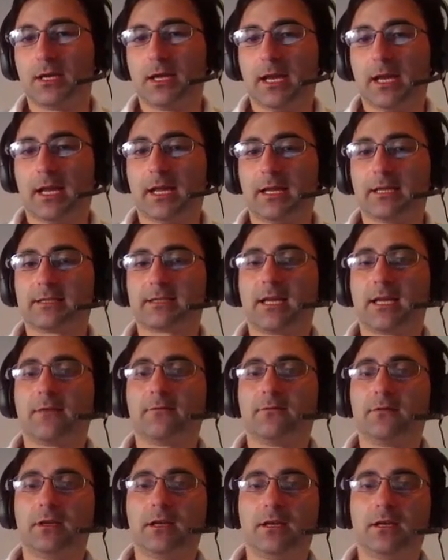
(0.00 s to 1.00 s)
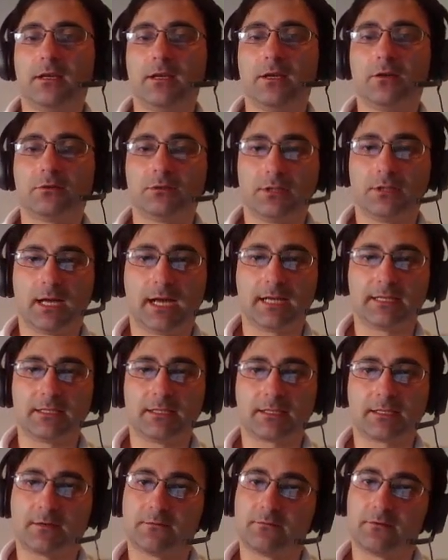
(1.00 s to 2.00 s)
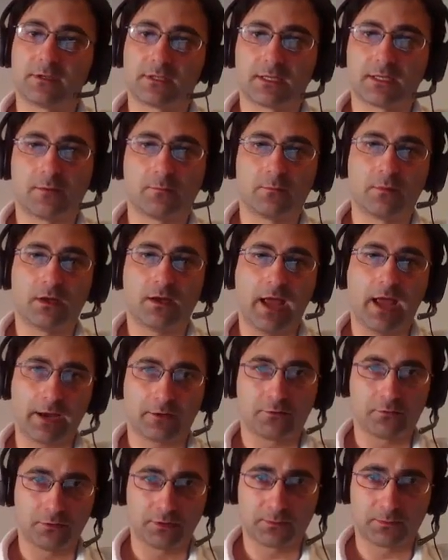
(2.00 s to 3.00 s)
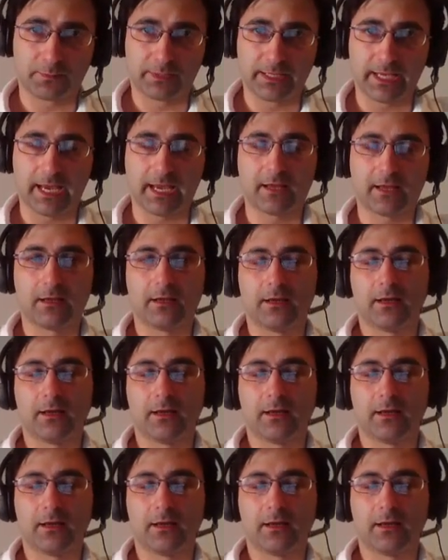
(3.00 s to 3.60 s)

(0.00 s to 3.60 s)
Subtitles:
and safely equalizes after some accurate play.